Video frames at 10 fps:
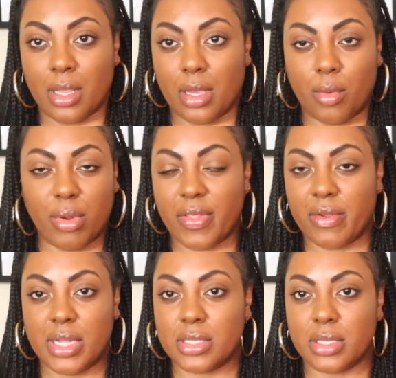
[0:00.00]
Whether
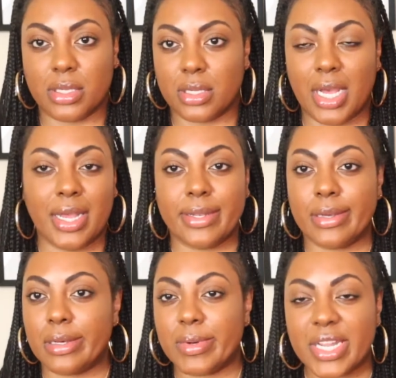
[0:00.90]
it's a
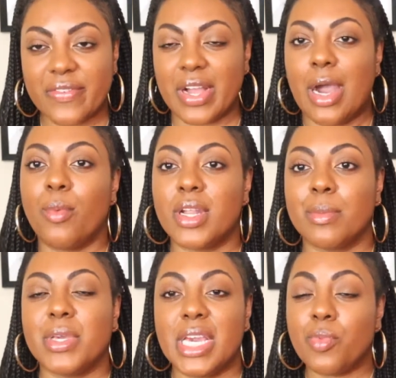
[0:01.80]
condo, whatever, I want
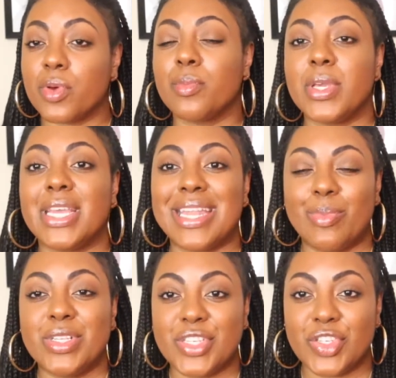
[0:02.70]
to be able to be in
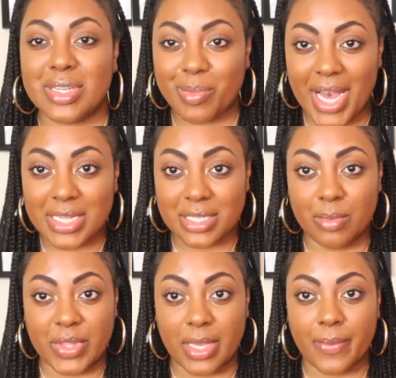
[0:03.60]
that position to buy
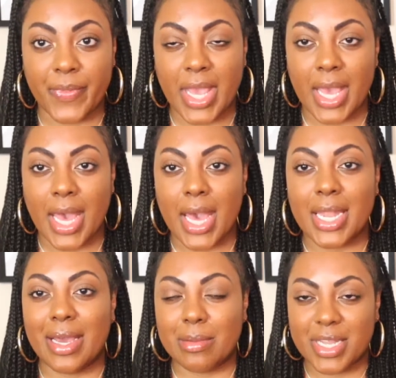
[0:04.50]
something.
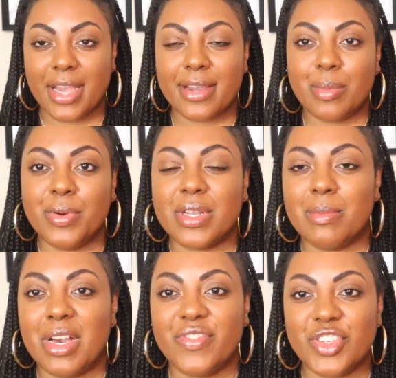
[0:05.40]
Now, I'm not going to put on
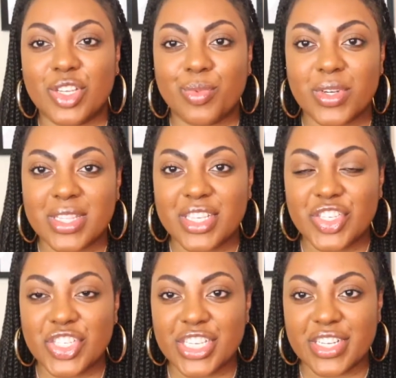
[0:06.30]
my vision board
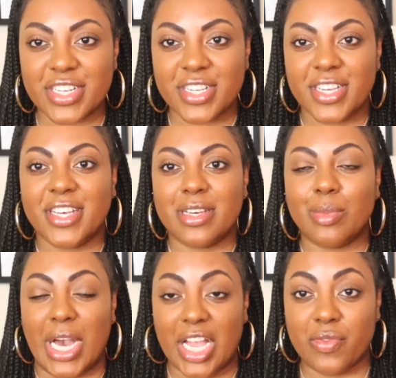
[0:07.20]
this year,
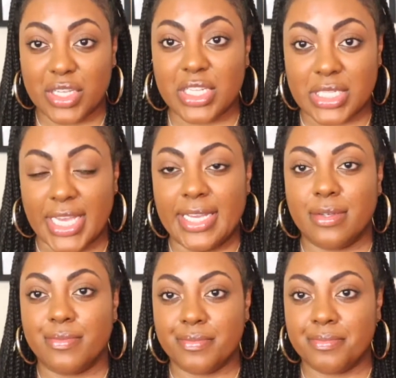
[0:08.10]
buy real estate.
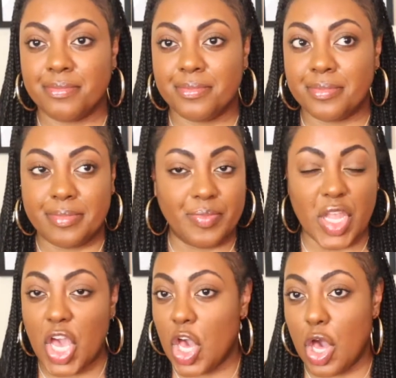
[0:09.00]
No.